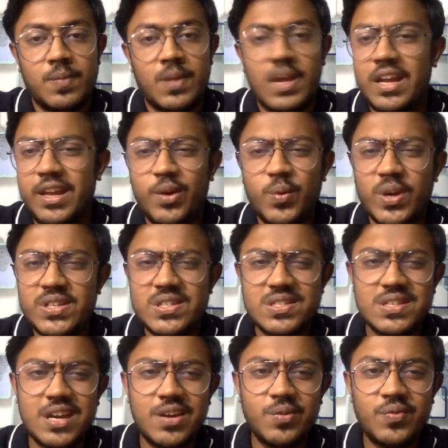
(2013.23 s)
Any questions
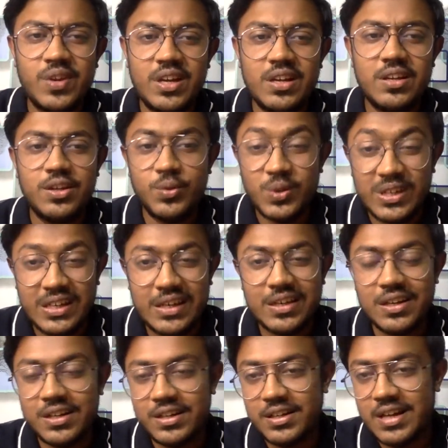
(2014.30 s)
that you feel you
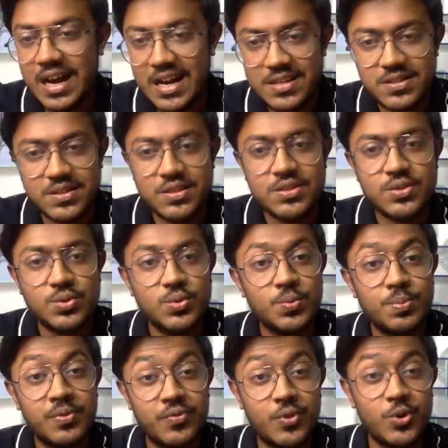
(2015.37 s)
need answers to
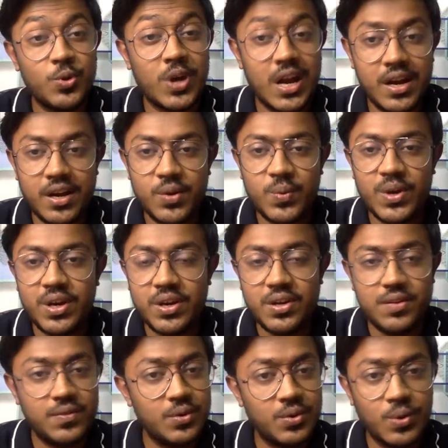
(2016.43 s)
before you get into an
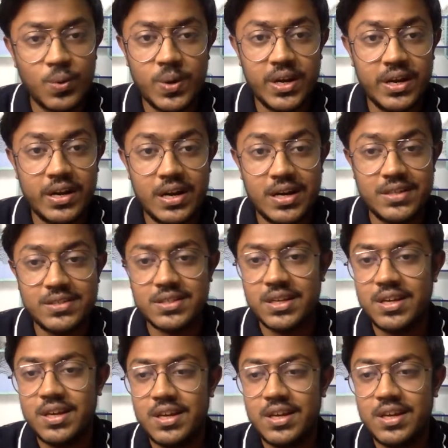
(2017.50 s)
interview, go ahead and ask.